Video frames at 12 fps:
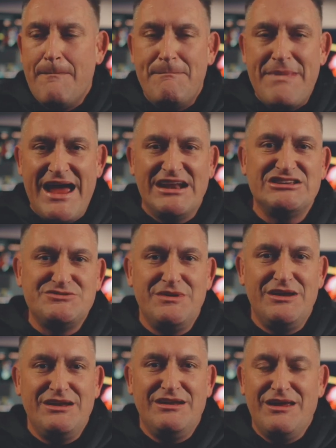
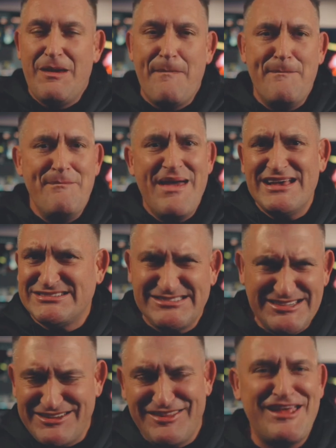management
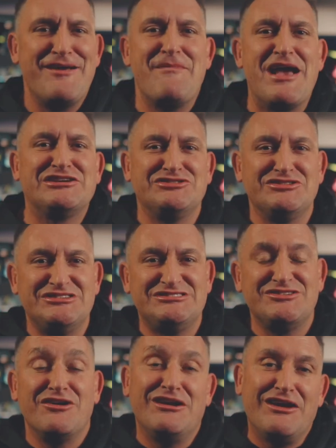mess that I'm actually
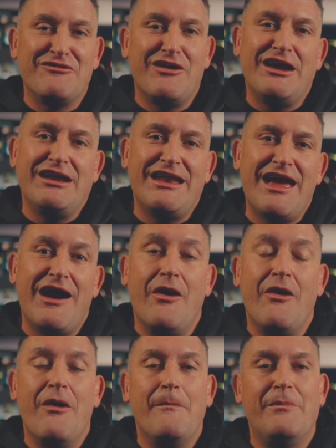starting right
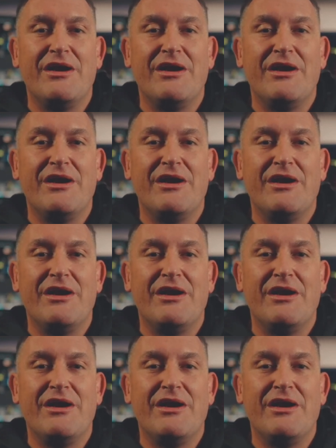now.